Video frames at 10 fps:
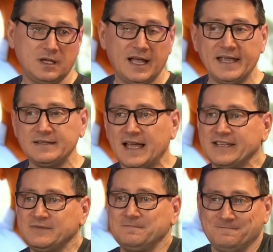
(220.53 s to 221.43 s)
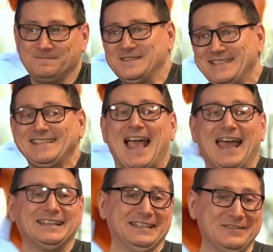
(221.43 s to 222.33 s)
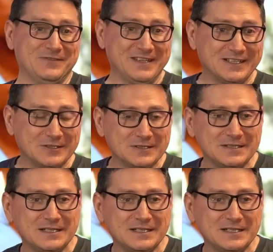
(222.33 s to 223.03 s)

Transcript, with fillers: I, I sadly feel,